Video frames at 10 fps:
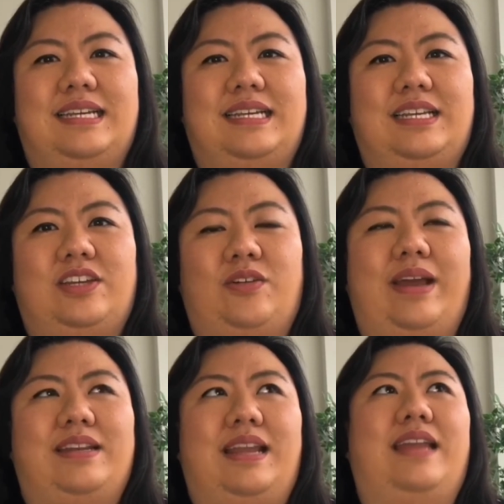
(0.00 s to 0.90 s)

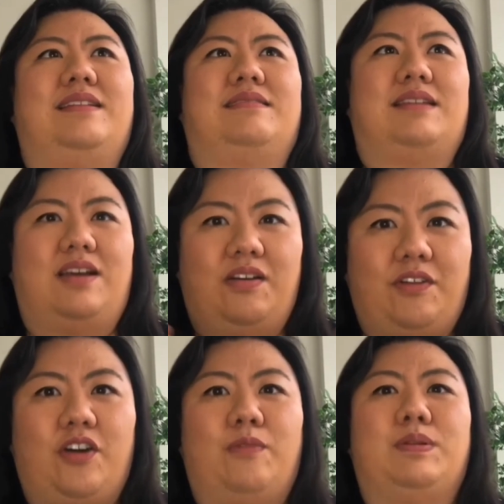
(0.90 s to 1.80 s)
and of
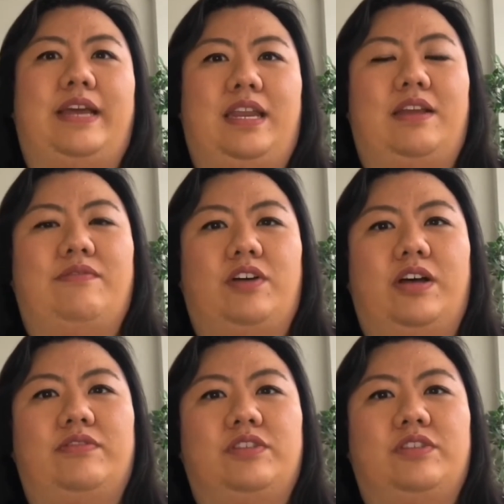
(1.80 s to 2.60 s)
all the planning involved, you